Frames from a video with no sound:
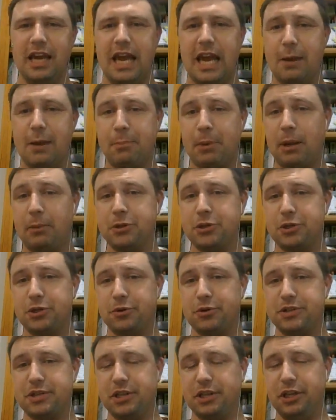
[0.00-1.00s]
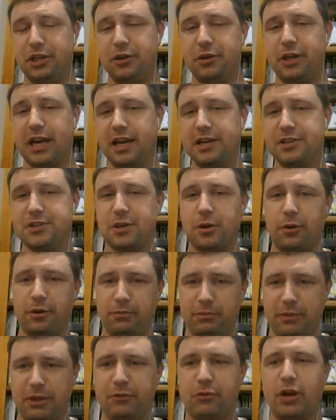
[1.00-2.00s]
Our publisher is in the UK, so
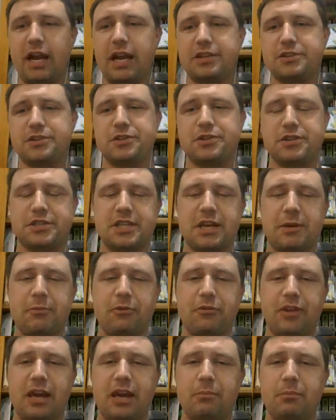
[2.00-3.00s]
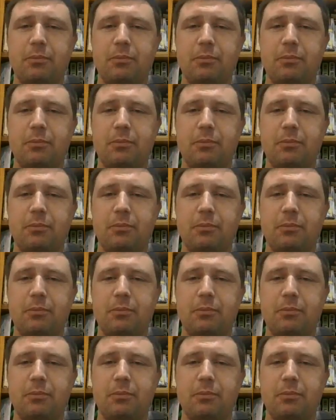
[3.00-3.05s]
they've got access to some of that.